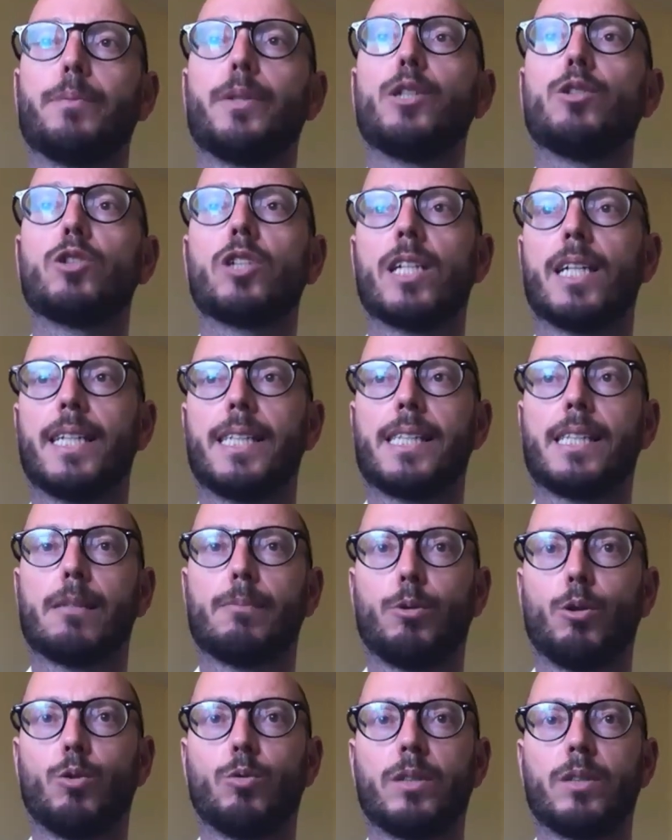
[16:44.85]
mutually
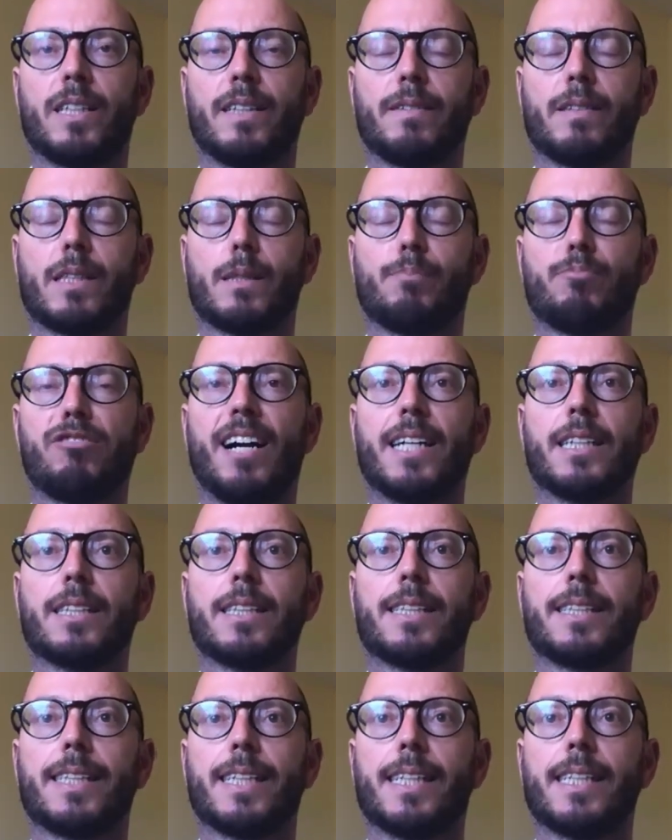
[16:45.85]
supportive
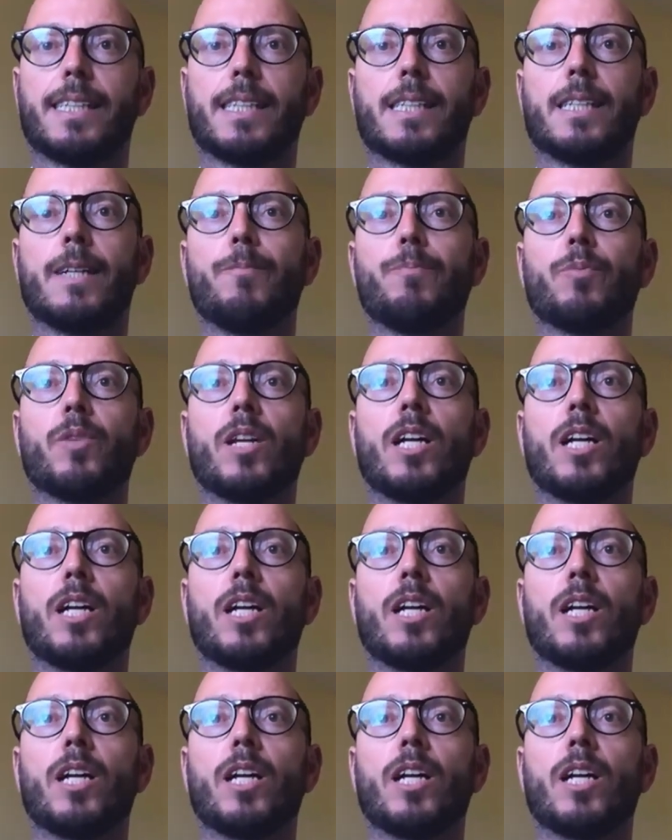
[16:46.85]
practices